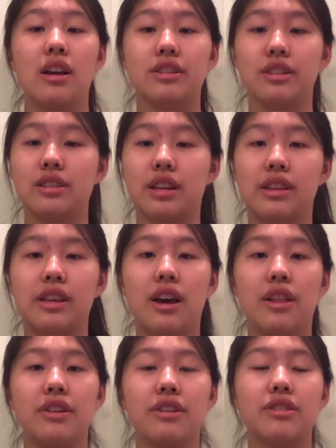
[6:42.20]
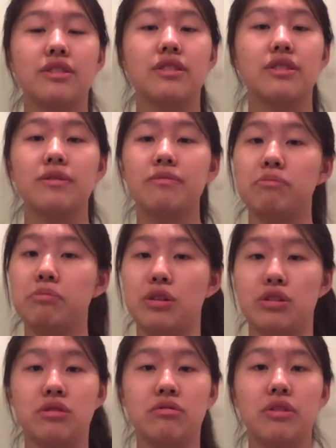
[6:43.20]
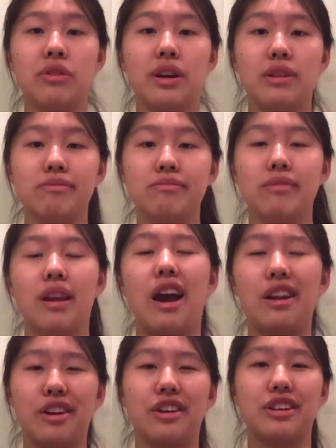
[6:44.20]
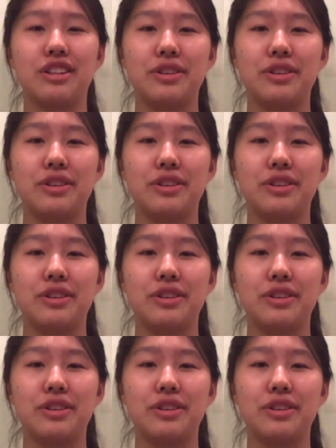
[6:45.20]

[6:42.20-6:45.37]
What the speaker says: Just like the others, push through it. I know you can do